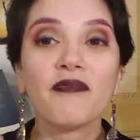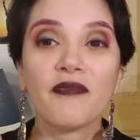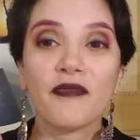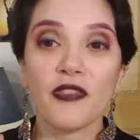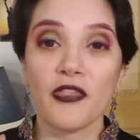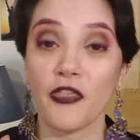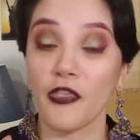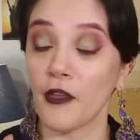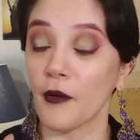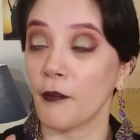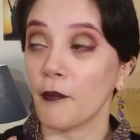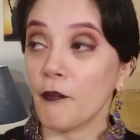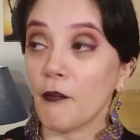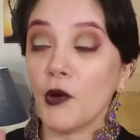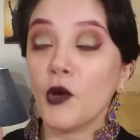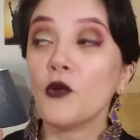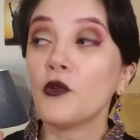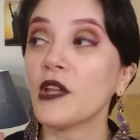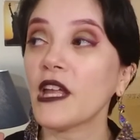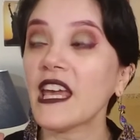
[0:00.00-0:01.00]
the
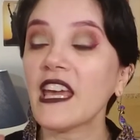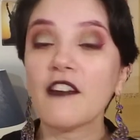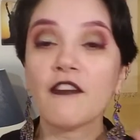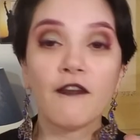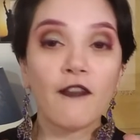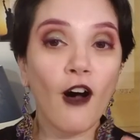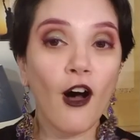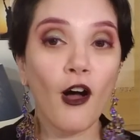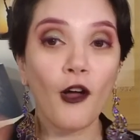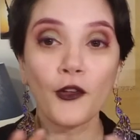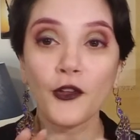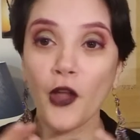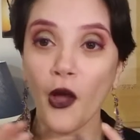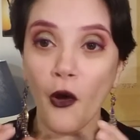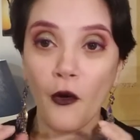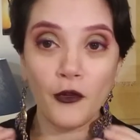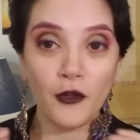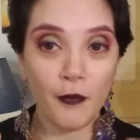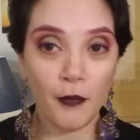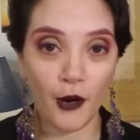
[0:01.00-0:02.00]
moody fall
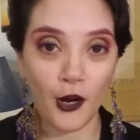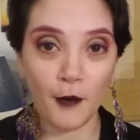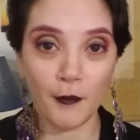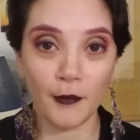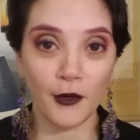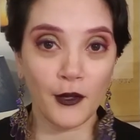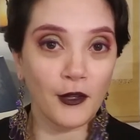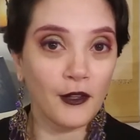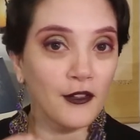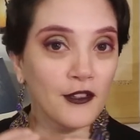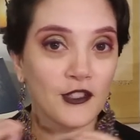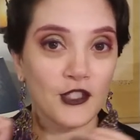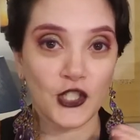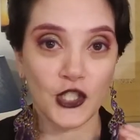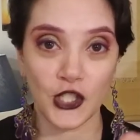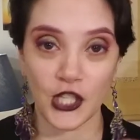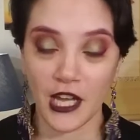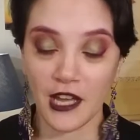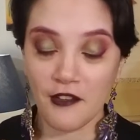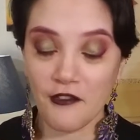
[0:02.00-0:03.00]
toned purple
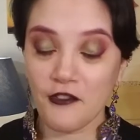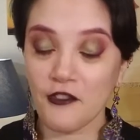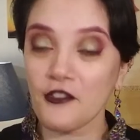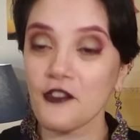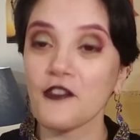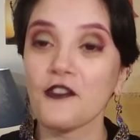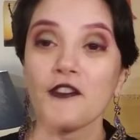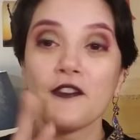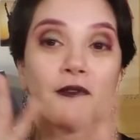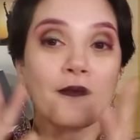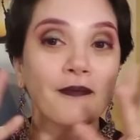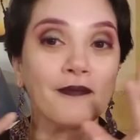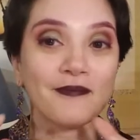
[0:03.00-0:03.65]
just